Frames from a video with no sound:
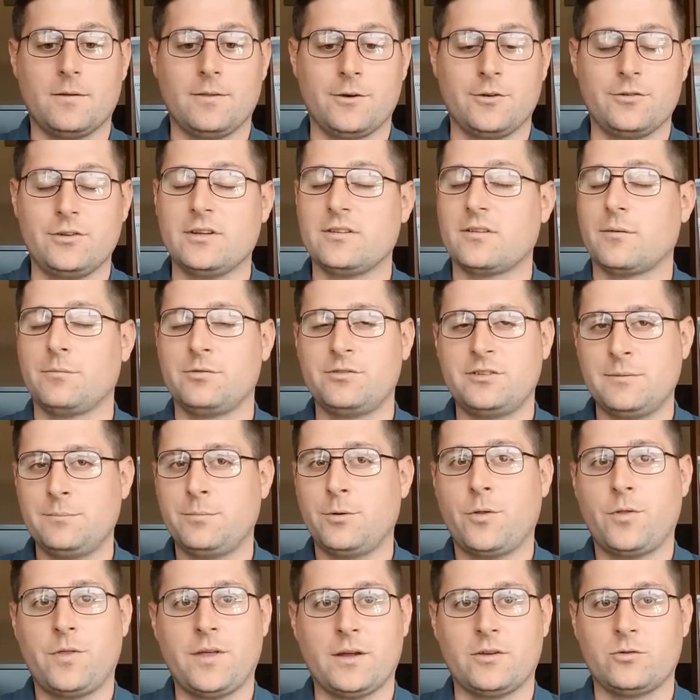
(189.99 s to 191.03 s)
There's some
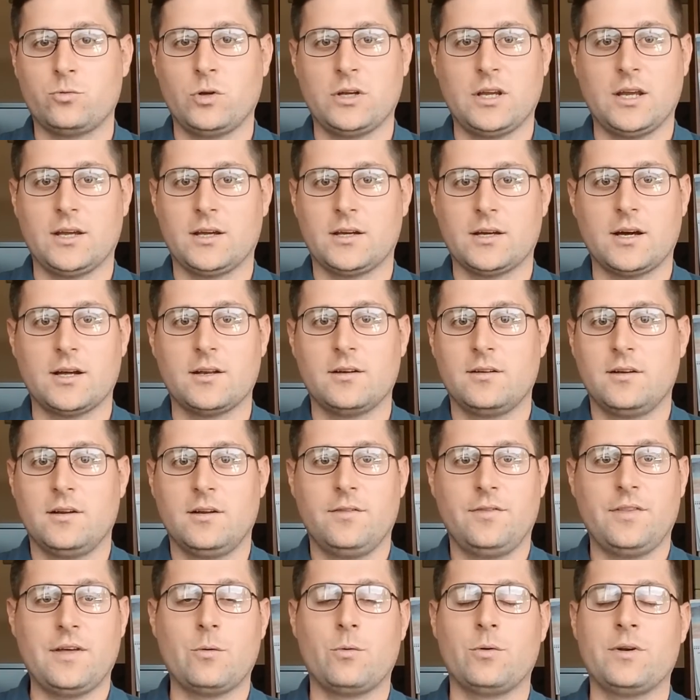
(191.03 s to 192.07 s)
simple things we can cut
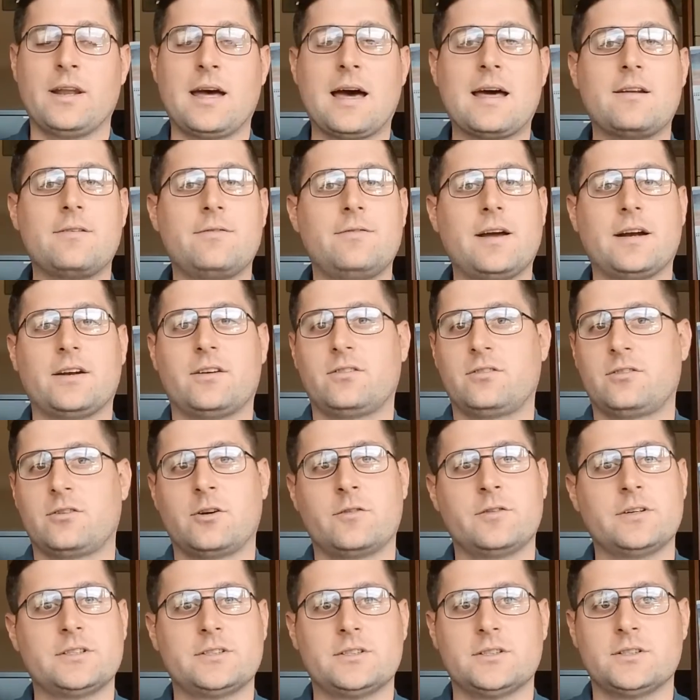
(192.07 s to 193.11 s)
that would not affect
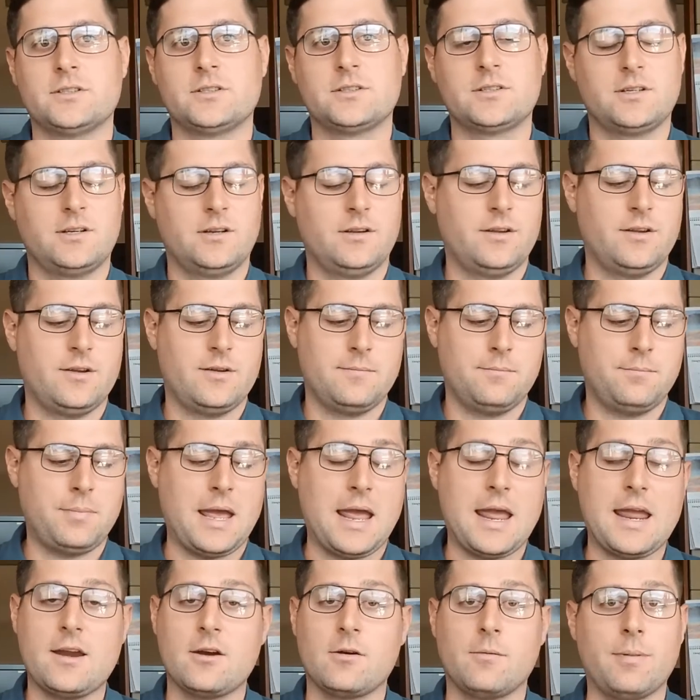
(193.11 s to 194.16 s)
services,
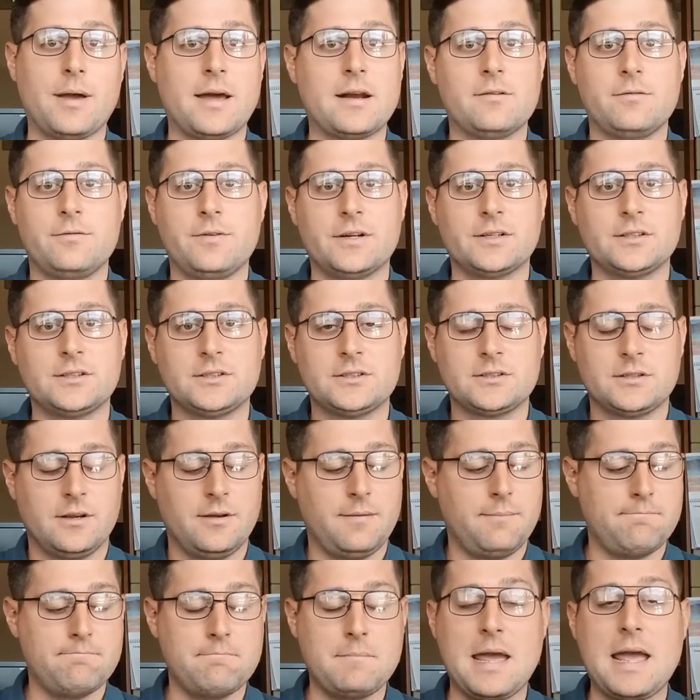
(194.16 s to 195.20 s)
pay or benefits,
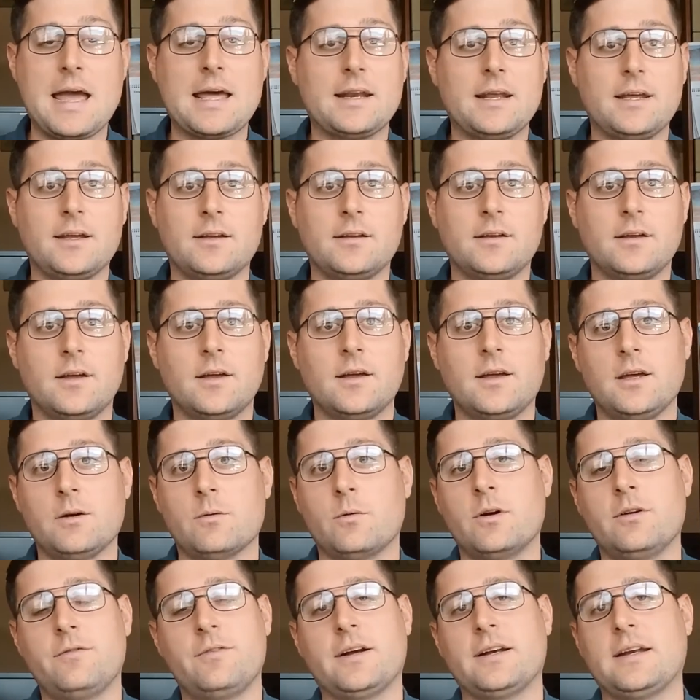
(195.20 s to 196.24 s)
manning. It
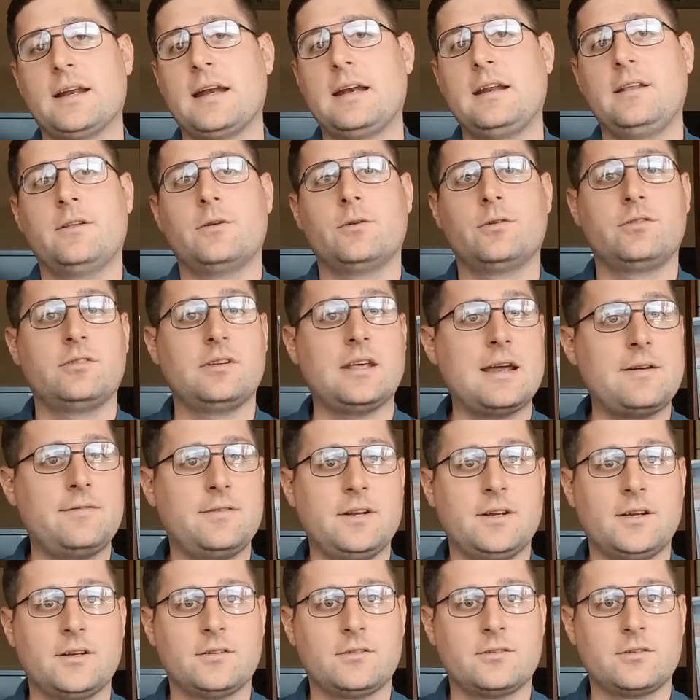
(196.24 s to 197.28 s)
won't affect any of those
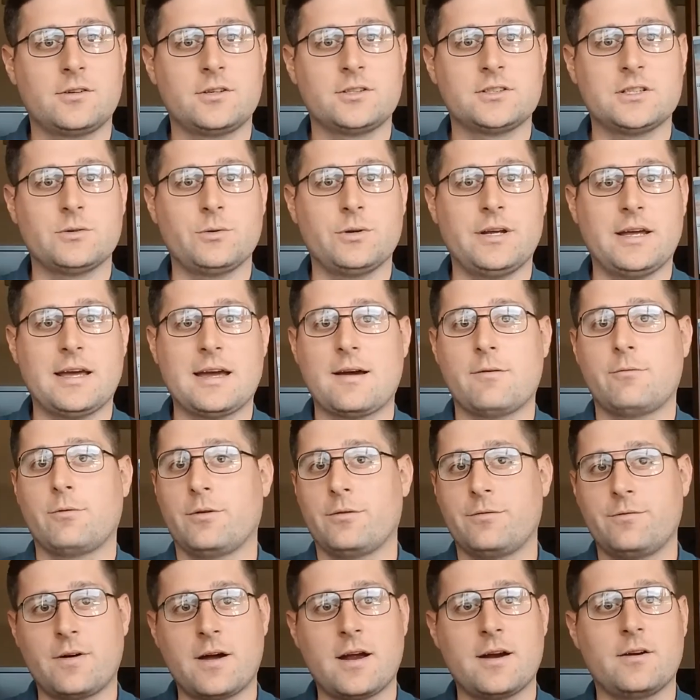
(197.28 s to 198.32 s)
safety concerns that we have
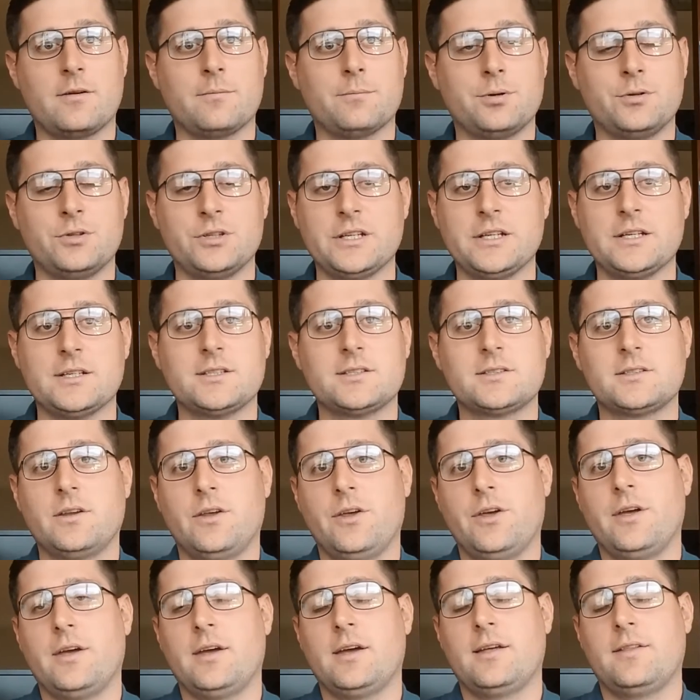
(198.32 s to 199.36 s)
with fire and police.
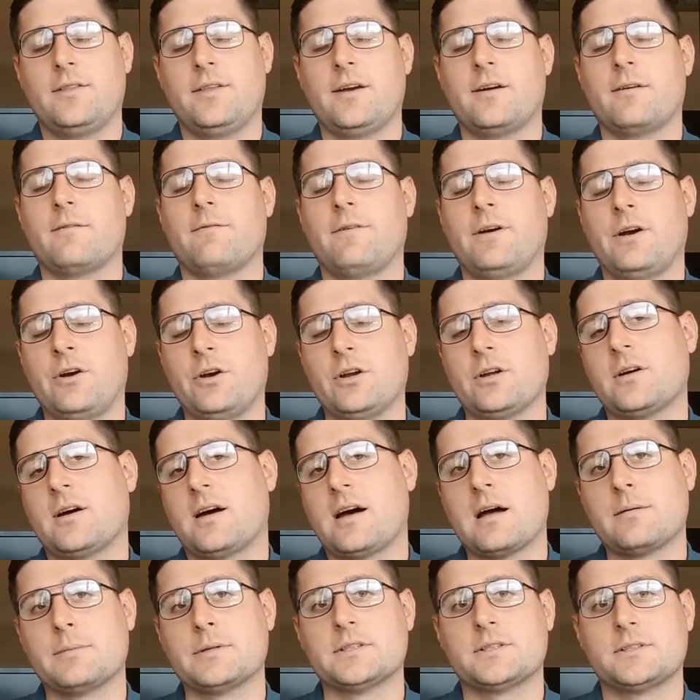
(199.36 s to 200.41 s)
They are very
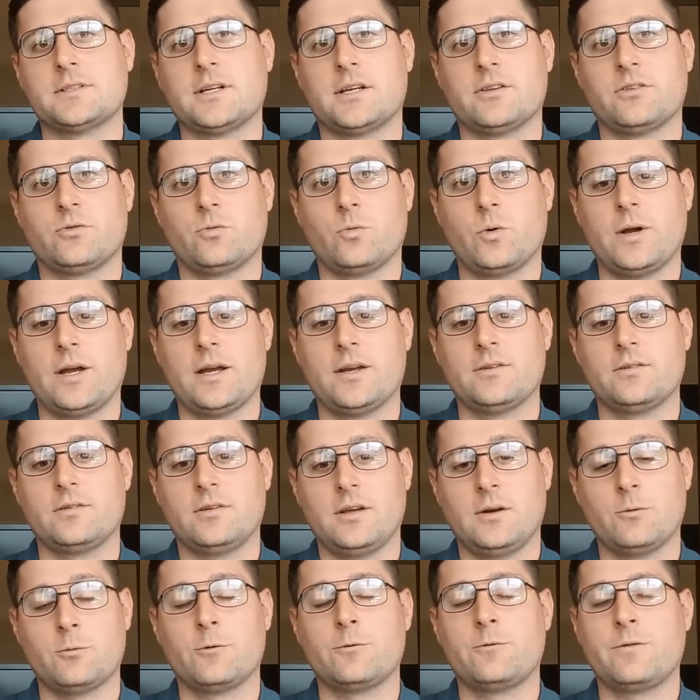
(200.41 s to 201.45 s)
common sense
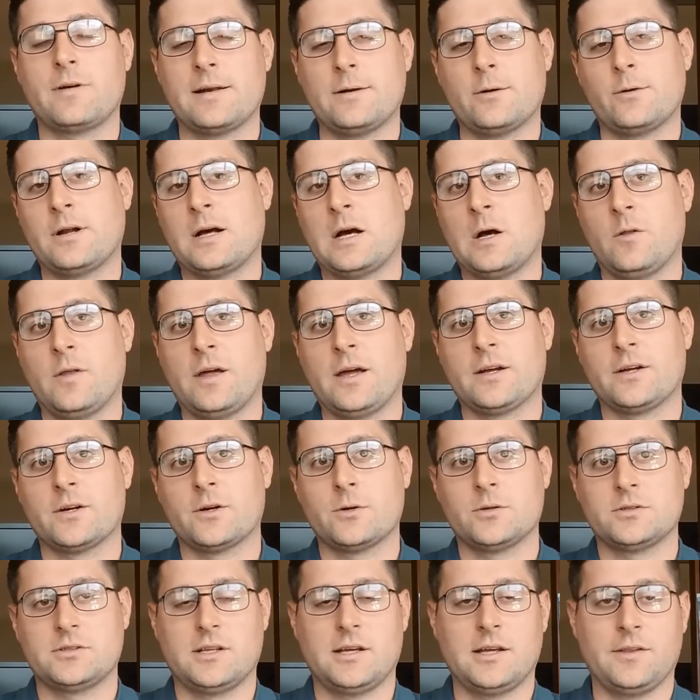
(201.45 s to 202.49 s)
ways, and we'll find out how that
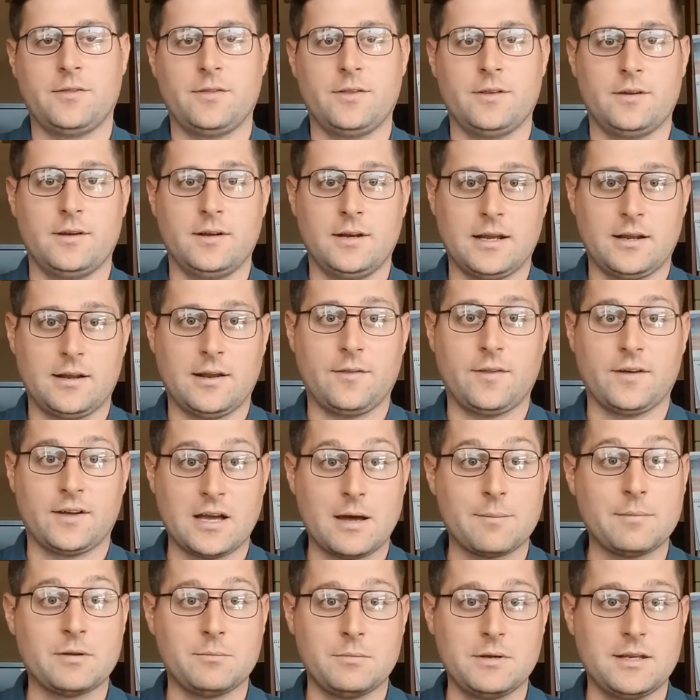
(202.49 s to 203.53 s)
goes at the
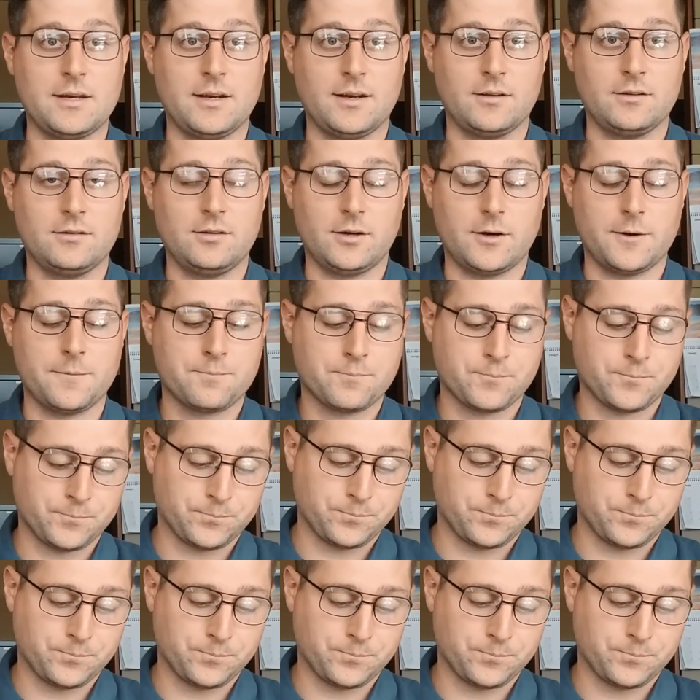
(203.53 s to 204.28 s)
coming meetings here.